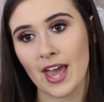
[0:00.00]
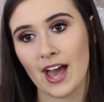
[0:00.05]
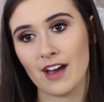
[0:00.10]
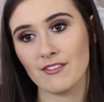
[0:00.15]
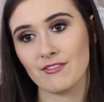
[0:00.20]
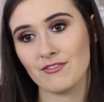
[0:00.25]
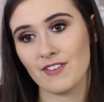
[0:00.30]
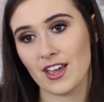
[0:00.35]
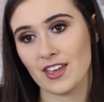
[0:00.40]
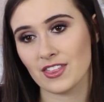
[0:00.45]

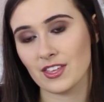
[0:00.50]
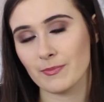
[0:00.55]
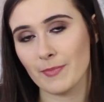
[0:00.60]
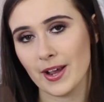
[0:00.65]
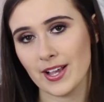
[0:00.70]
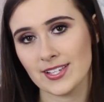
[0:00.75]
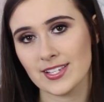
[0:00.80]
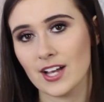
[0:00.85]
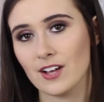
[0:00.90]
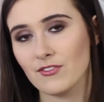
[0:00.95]
have faith in
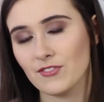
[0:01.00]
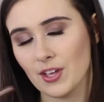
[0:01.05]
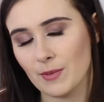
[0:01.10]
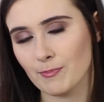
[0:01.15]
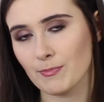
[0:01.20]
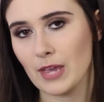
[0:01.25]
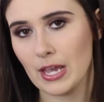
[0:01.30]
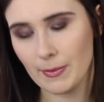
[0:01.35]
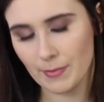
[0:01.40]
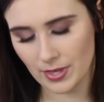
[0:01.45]
myself
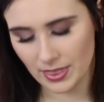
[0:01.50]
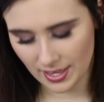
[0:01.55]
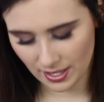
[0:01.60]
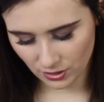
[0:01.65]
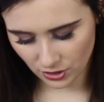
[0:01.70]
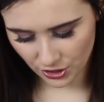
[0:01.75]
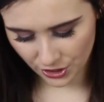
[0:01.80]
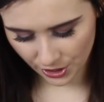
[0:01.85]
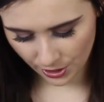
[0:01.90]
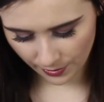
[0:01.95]
that maybe
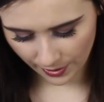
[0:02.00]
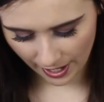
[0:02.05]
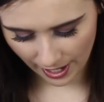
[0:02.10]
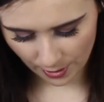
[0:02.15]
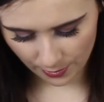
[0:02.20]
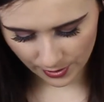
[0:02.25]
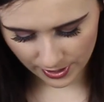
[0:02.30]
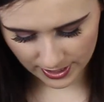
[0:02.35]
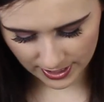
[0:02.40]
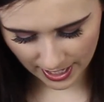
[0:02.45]
they'll look
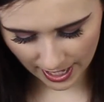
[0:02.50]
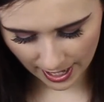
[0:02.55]
okay one